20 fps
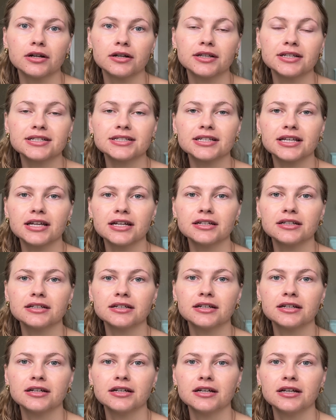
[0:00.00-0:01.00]
on the skin,
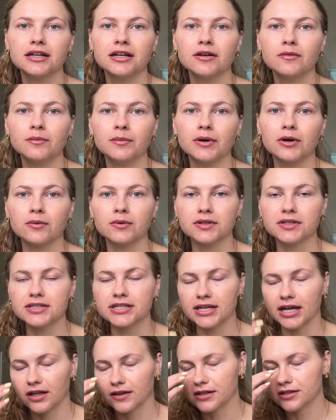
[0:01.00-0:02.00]
but we'll see
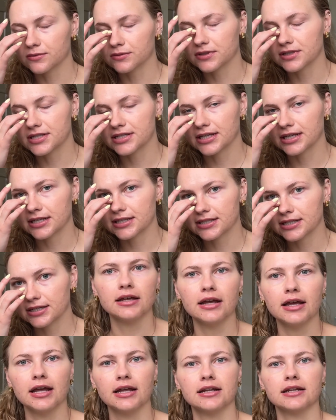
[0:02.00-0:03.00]
how this one sinks in.
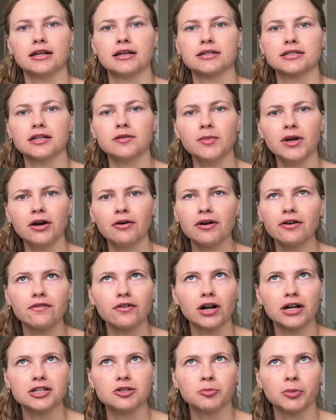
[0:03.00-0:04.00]
And somehow I
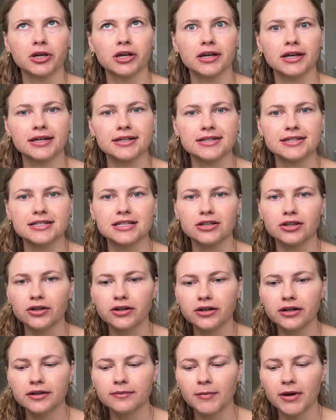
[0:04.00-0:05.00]
forgot to pick a concealer
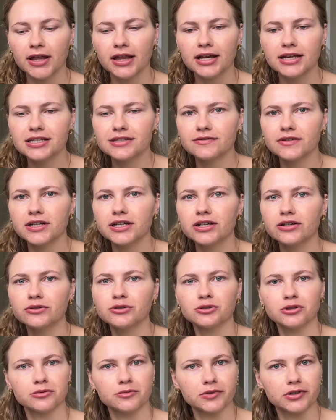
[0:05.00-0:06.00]
in my last video,
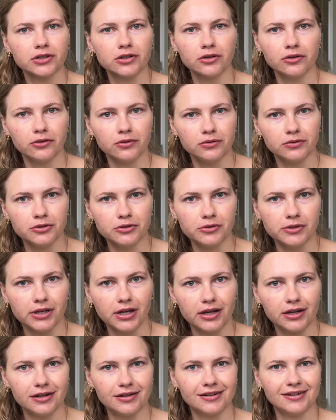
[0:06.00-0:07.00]
so I'm gonna go do
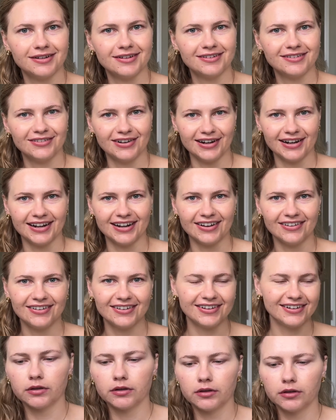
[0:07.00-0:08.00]
that right now.
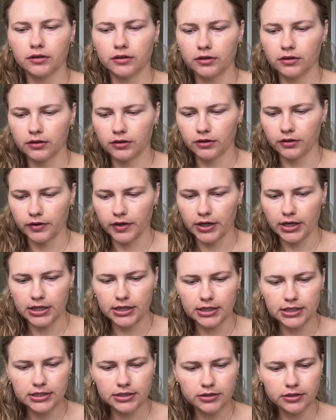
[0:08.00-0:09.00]
Alrighty,
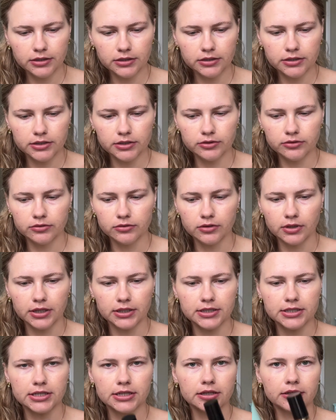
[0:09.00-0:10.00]
these are the two
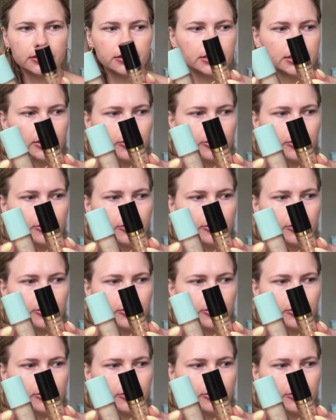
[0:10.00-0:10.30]
concealers I